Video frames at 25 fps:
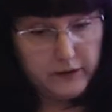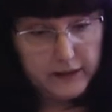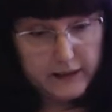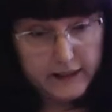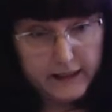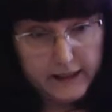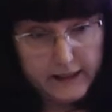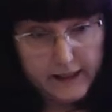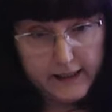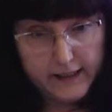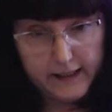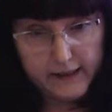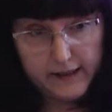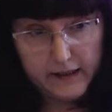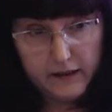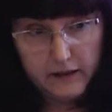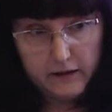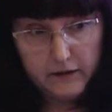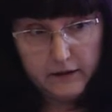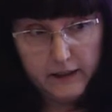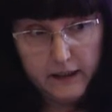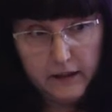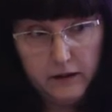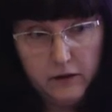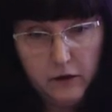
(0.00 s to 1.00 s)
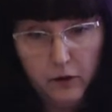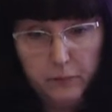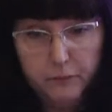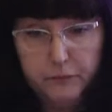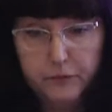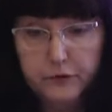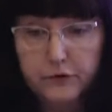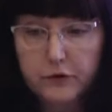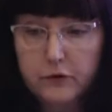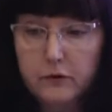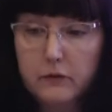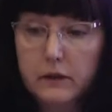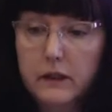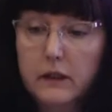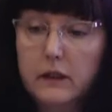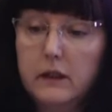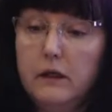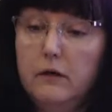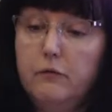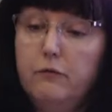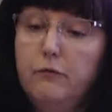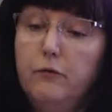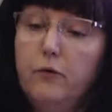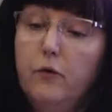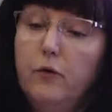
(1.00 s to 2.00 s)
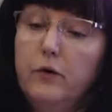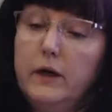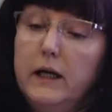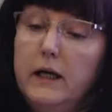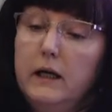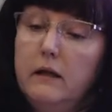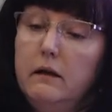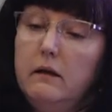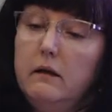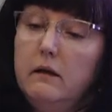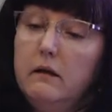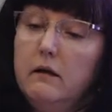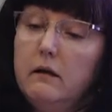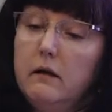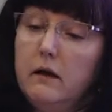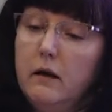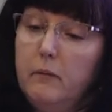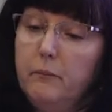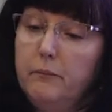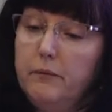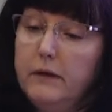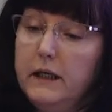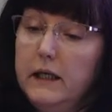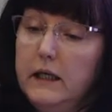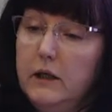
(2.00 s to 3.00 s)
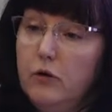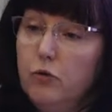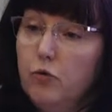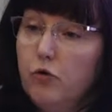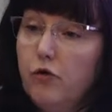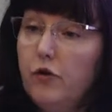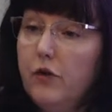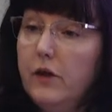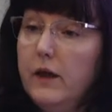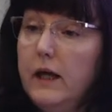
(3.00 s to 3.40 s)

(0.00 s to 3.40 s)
this is a real opportunity for Indian company to